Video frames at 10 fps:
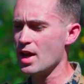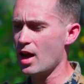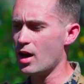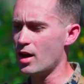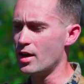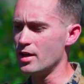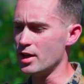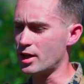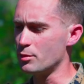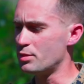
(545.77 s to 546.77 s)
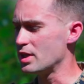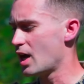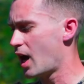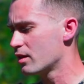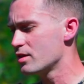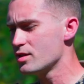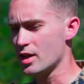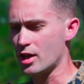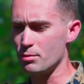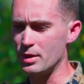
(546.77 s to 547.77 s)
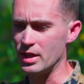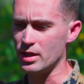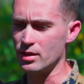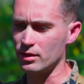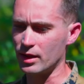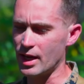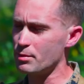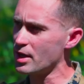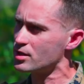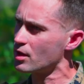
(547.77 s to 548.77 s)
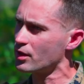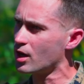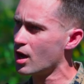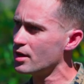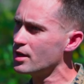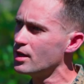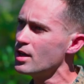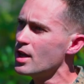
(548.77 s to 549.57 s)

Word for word: uh, it could be islands, it could be land-based on the continent,